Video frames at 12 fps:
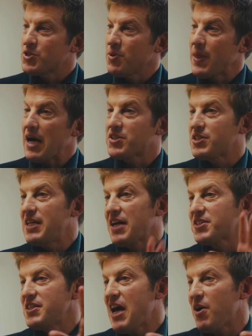So
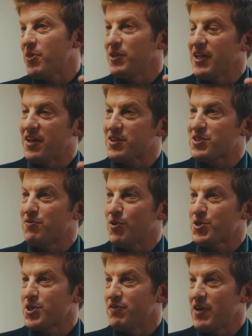that's now the latest
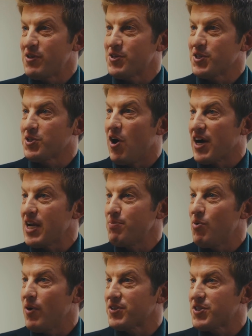version of Energy
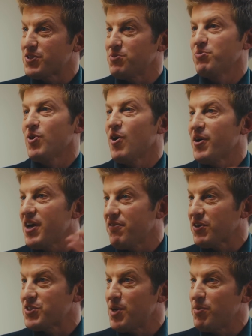Talking Points. Is we're already
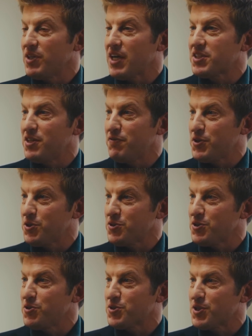having some elected
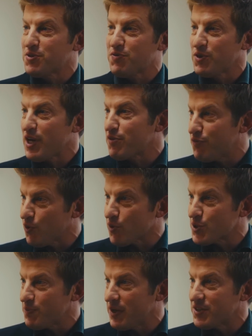officials use this for like
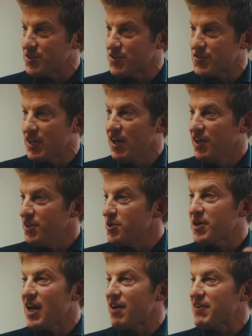floor speeches. Is
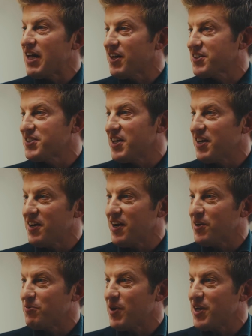you can have Alex
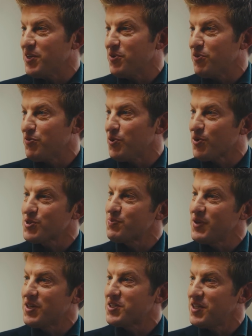AI write you a floor
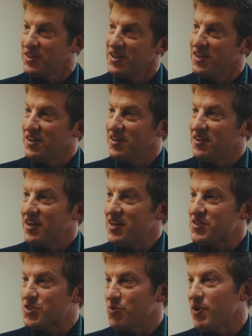speech, and
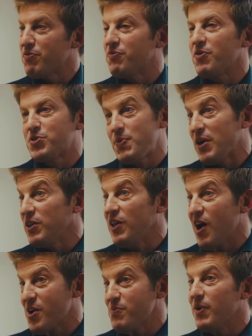it's so we've spent a
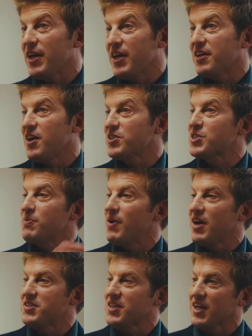lot of money
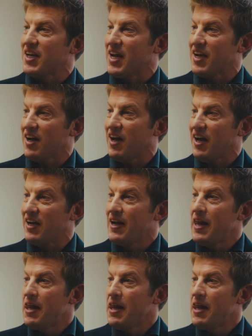customizing an AI.